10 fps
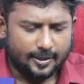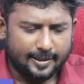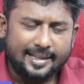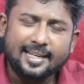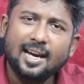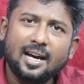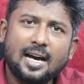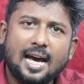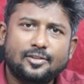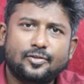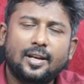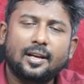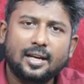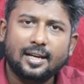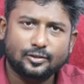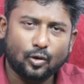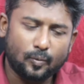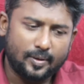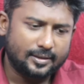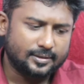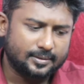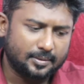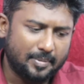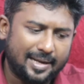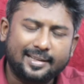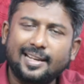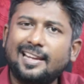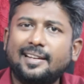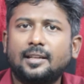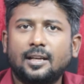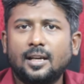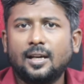India and Sri Lanka has always maintained